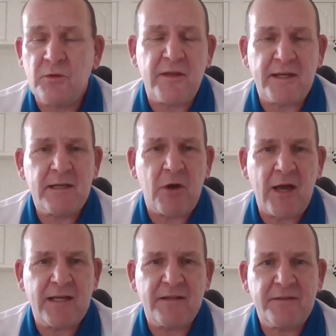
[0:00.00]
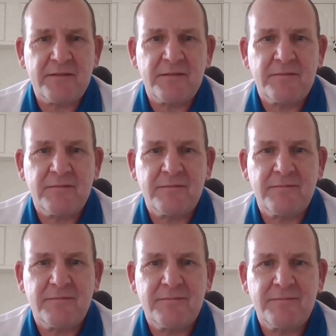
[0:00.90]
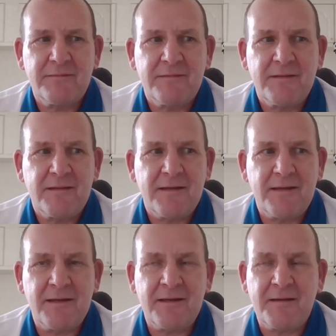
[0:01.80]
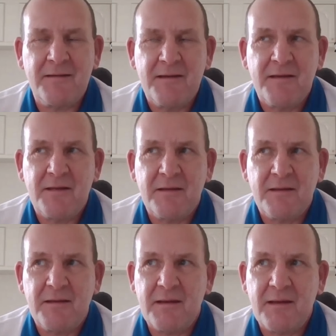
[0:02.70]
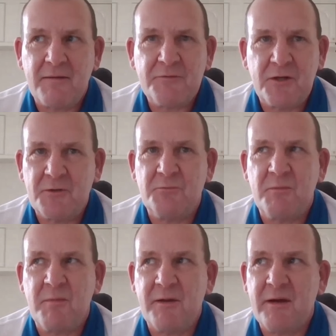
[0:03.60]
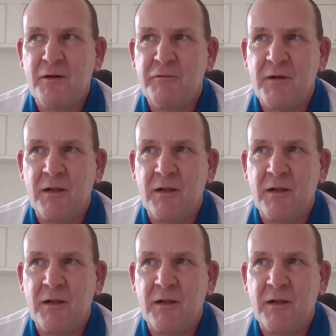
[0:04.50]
you don't think about anything. And I've struggled with mental